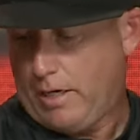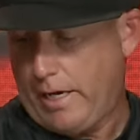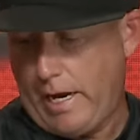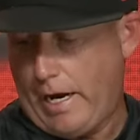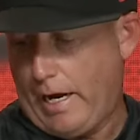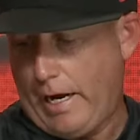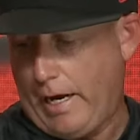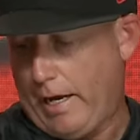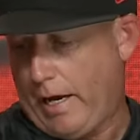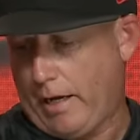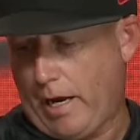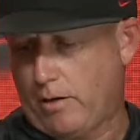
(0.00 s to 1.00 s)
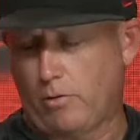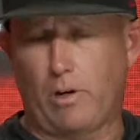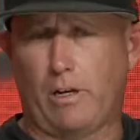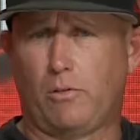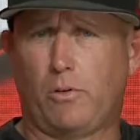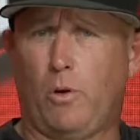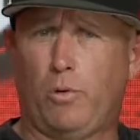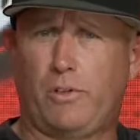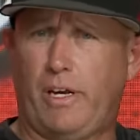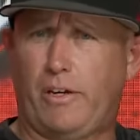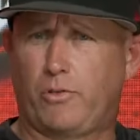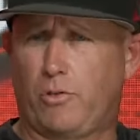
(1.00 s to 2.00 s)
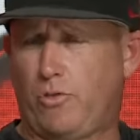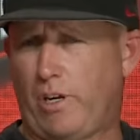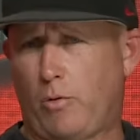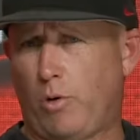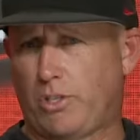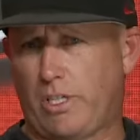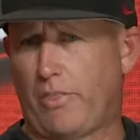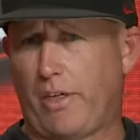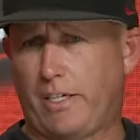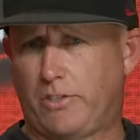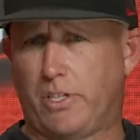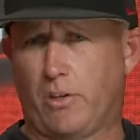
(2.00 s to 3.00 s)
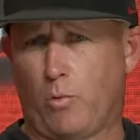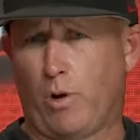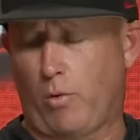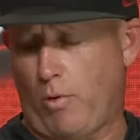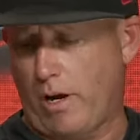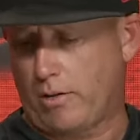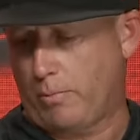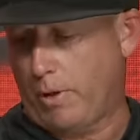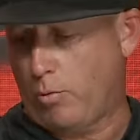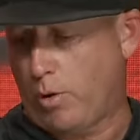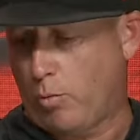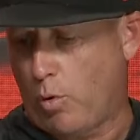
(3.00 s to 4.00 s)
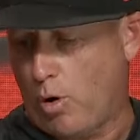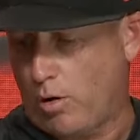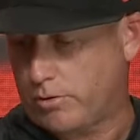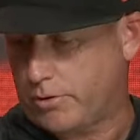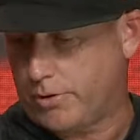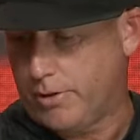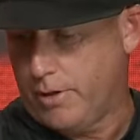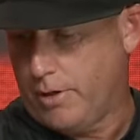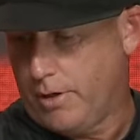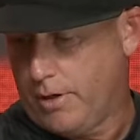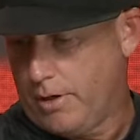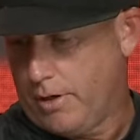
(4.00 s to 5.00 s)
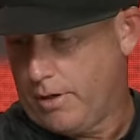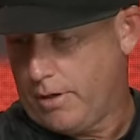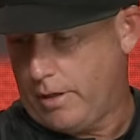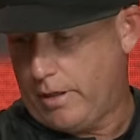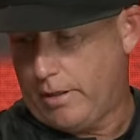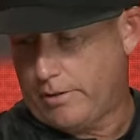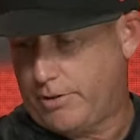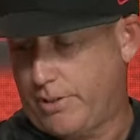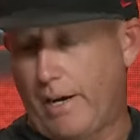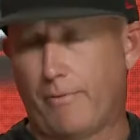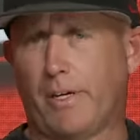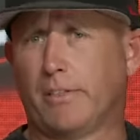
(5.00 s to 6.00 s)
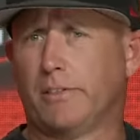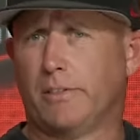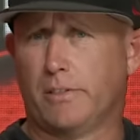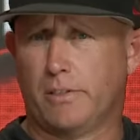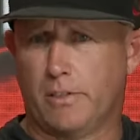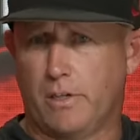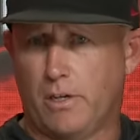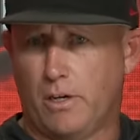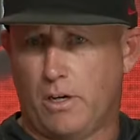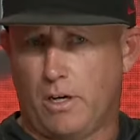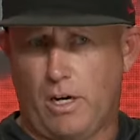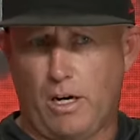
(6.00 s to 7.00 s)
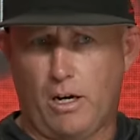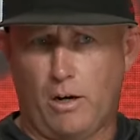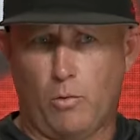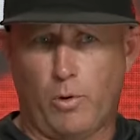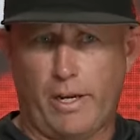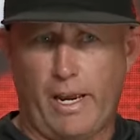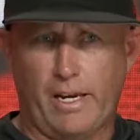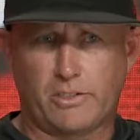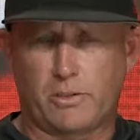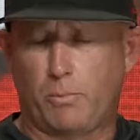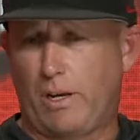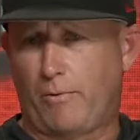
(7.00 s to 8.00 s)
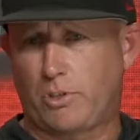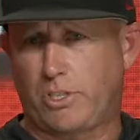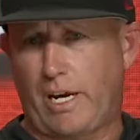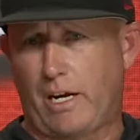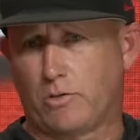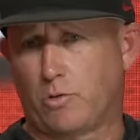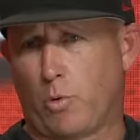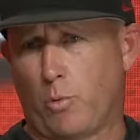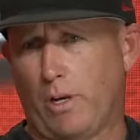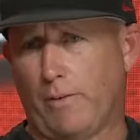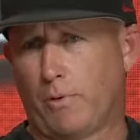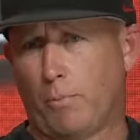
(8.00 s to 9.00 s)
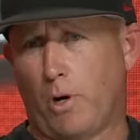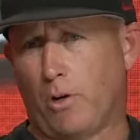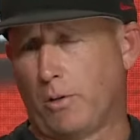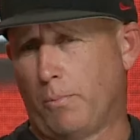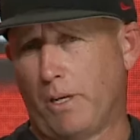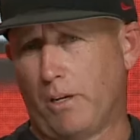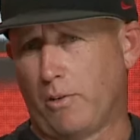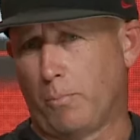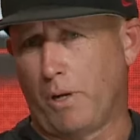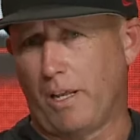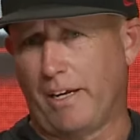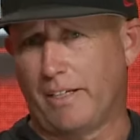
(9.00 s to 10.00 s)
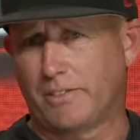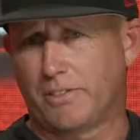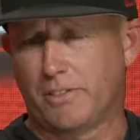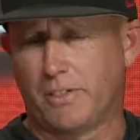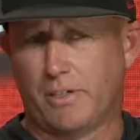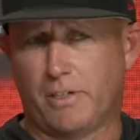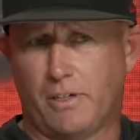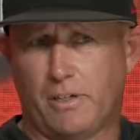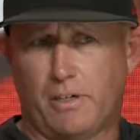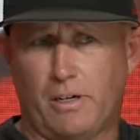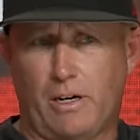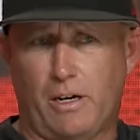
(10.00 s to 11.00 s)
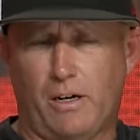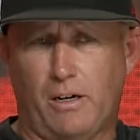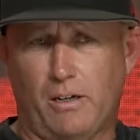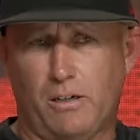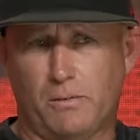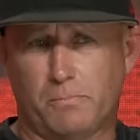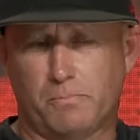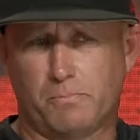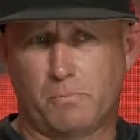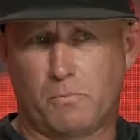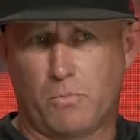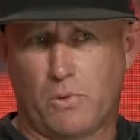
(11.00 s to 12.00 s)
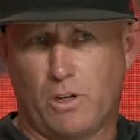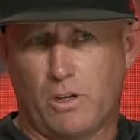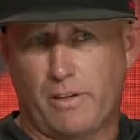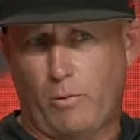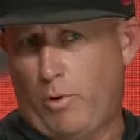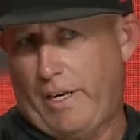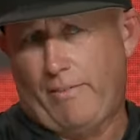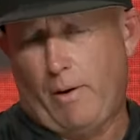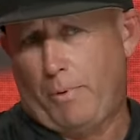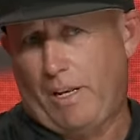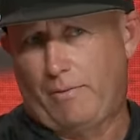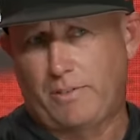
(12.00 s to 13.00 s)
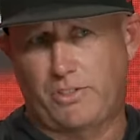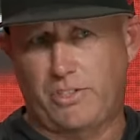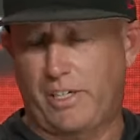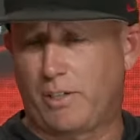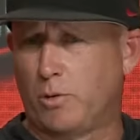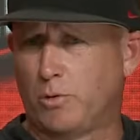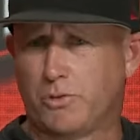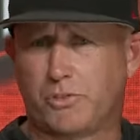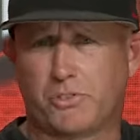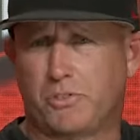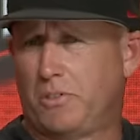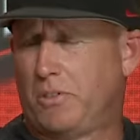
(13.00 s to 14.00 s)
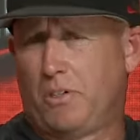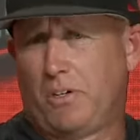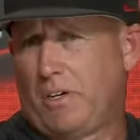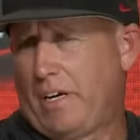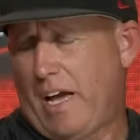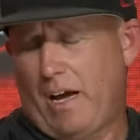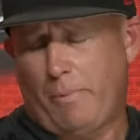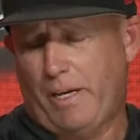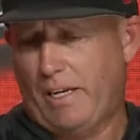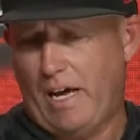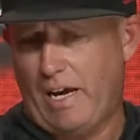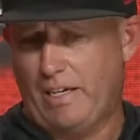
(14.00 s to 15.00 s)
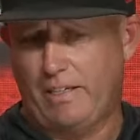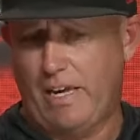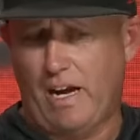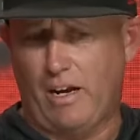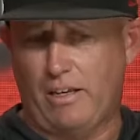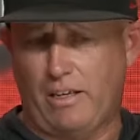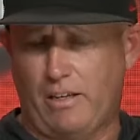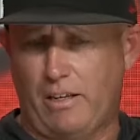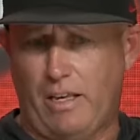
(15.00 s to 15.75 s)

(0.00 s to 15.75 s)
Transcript: yeah, I don't know what the answer is to that question. I think it's the other way around. I mean, we walked seven. We had some leverage counts where we left the ball in the middle of the plate. That we give up 11 singles. Yeah, I mean, I